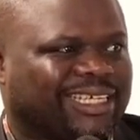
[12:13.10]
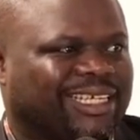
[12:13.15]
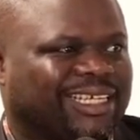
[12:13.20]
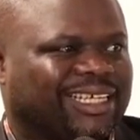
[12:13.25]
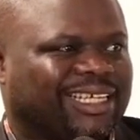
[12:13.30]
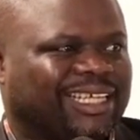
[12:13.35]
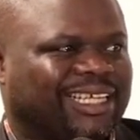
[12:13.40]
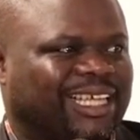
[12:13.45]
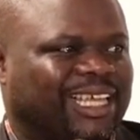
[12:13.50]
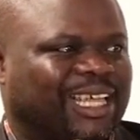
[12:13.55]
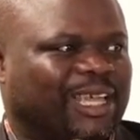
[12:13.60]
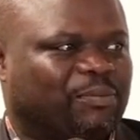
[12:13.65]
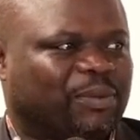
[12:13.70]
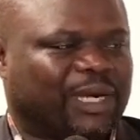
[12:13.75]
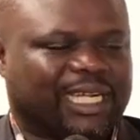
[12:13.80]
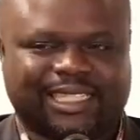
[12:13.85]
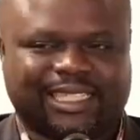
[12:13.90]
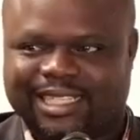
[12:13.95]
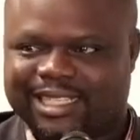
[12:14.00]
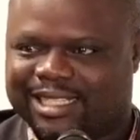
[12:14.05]
Uh,
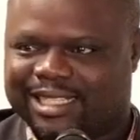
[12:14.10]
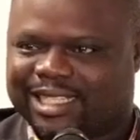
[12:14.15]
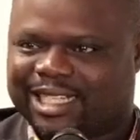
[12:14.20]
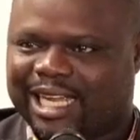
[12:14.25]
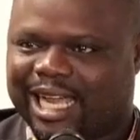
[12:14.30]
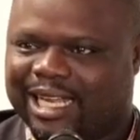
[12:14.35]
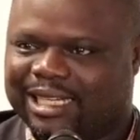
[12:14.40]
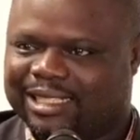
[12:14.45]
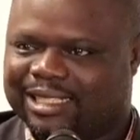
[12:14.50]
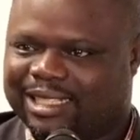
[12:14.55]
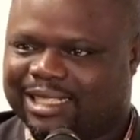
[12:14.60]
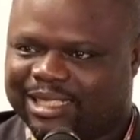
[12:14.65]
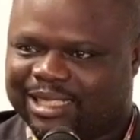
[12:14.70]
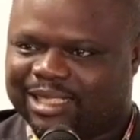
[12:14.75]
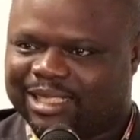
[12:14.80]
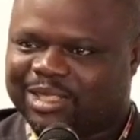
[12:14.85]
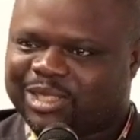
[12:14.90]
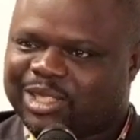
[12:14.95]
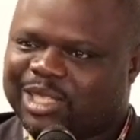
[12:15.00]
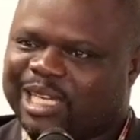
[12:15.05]
but this child,
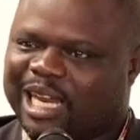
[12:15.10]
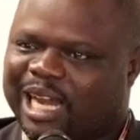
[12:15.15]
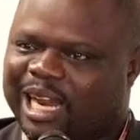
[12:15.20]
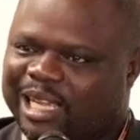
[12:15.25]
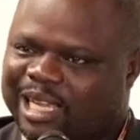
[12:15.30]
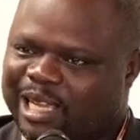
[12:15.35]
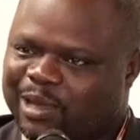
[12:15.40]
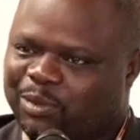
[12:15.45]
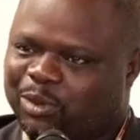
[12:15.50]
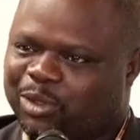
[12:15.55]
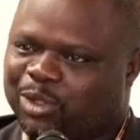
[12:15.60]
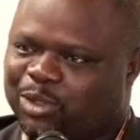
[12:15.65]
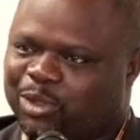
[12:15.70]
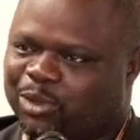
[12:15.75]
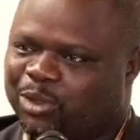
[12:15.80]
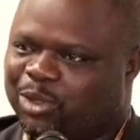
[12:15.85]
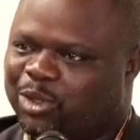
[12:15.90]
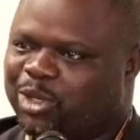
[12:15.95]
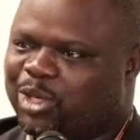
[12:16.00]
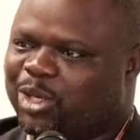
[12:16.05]
these children are able
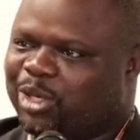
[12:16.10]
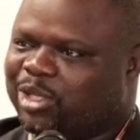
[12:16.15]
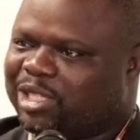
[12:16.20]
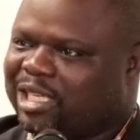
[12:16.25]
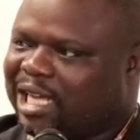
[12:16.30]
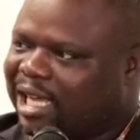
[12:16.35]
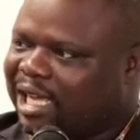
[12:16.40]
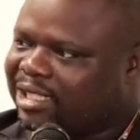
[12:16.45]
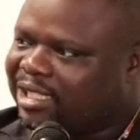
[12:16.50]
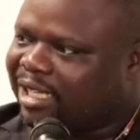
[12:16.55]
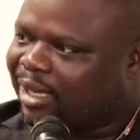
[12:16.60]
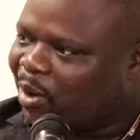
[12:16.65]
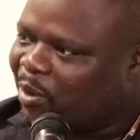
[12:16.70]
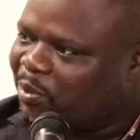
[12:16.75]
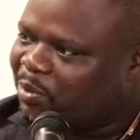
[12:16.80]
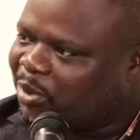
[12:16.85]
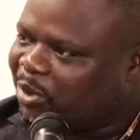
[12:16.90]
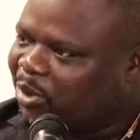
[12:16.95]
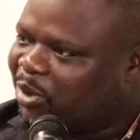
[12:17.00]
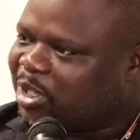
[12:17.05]
to touch a
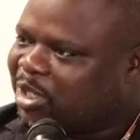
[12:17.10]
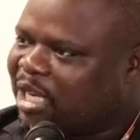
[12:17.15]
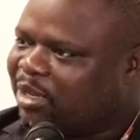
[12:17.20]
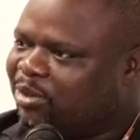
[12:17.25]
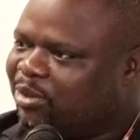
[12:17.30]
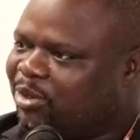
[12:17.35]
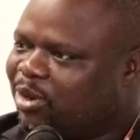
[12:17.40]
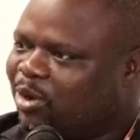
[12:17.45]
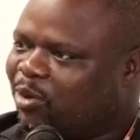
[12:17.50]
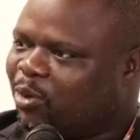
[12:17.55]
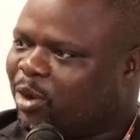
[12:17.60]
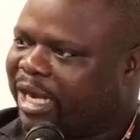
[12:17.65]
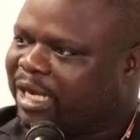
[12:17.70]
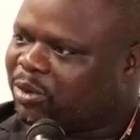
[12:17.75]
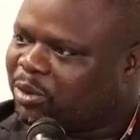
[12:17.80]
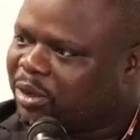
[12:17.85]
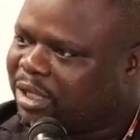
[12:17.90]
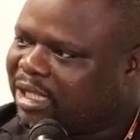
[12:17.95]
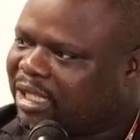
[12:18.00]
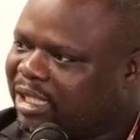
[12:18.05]
computer, you know, work
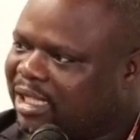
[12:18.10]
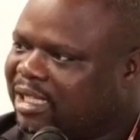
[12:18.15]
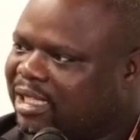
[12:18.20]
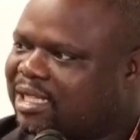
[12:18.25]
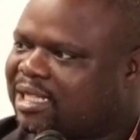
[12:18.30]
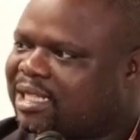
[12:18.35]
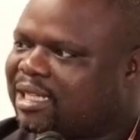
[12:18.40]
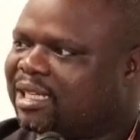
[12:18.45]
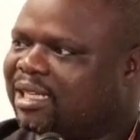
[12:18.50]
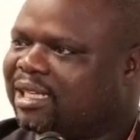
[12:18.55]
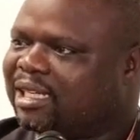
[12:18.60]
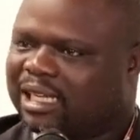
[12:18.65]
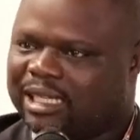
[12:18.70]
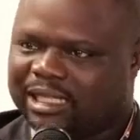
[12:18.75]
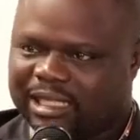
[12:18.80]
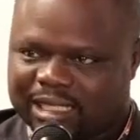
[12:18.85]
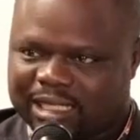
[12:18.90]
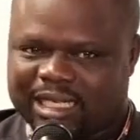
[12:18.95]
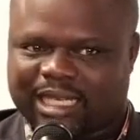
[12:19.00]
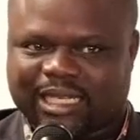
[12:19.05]
with it, and
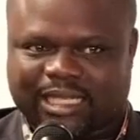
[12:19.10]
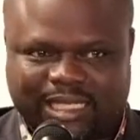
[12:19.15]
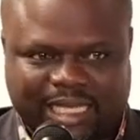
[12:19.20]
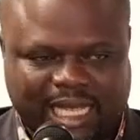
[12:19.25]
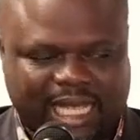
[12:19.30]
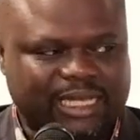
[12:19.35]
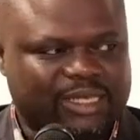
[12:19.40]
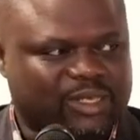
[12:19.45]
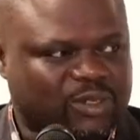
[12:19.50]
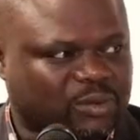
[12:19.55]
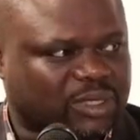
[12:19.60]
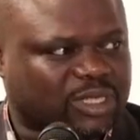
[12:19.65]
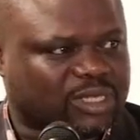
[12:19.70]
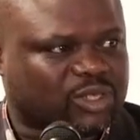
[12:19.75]
it excites me.